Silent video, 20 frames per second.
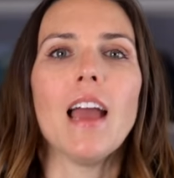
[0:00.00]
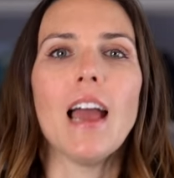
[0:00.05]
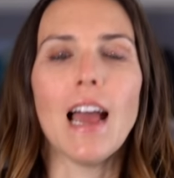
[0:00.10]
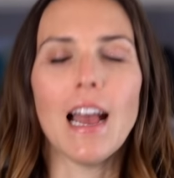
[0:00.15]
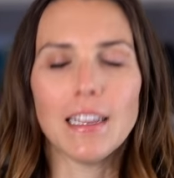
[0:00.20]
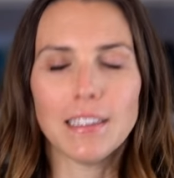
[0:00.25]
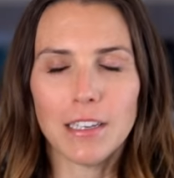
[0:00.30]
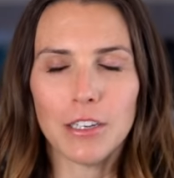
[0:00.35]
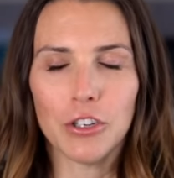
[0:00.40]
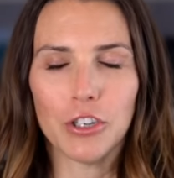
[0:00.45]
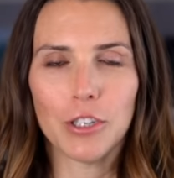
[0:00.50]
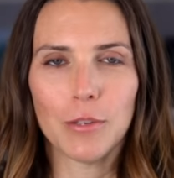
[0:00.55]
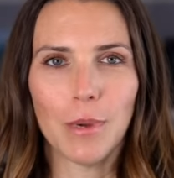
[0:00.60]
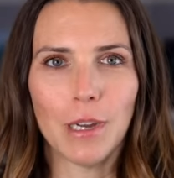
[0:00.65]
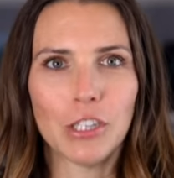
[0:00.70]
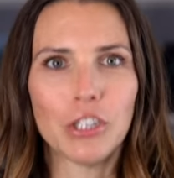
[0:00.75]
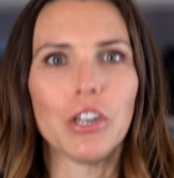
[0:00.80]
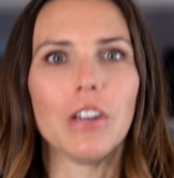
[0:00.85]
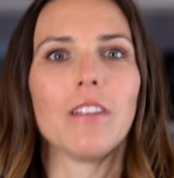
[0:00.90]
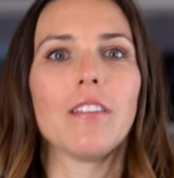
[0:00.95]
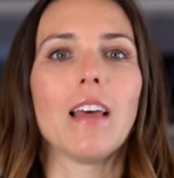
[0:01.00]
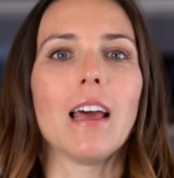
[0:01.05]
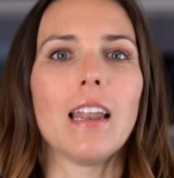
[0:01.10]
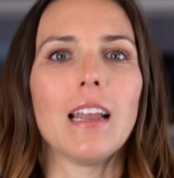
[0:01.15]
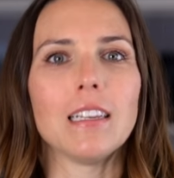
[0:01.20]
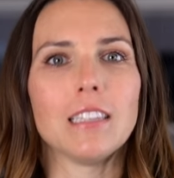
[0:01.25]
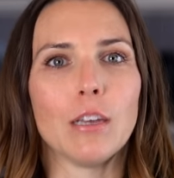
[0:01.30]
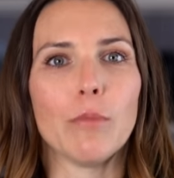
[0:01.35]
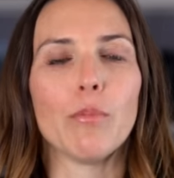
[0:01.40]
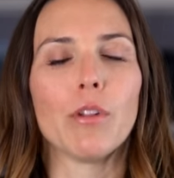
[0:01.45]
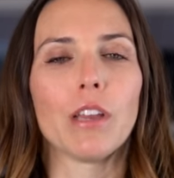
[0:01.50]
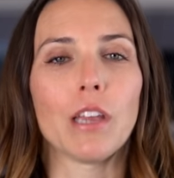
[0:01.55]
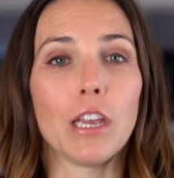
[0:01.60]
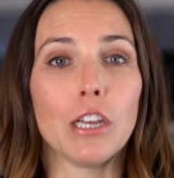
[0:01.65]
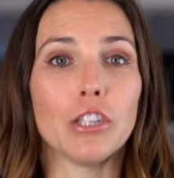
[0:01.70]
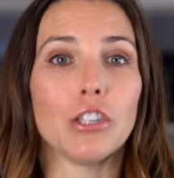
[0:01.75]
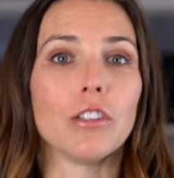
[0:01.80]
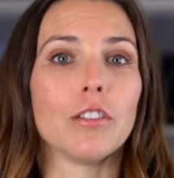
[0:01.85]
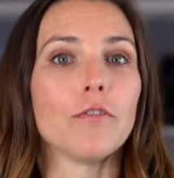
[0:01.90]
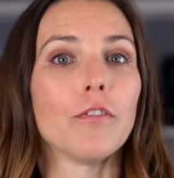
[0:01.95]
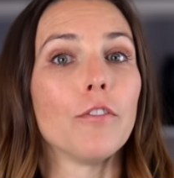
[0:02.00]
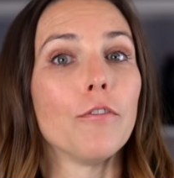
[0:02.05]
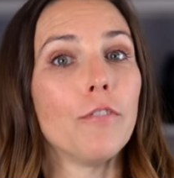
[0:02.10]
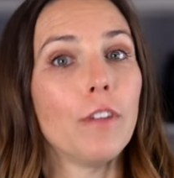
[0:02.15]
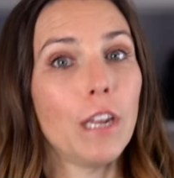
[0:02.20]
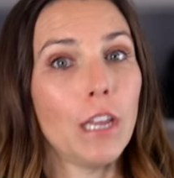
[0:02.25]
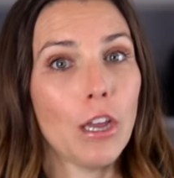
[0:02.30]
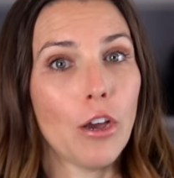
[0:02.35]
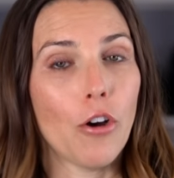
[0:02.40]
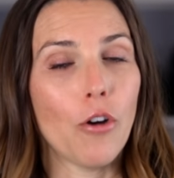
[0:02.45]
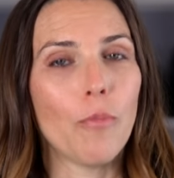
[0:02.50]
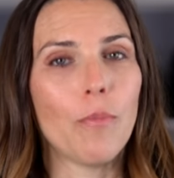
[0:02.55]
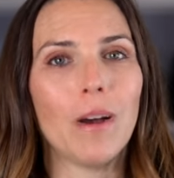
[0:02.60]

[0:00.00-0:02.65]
As I just mentioned, that has implications for video,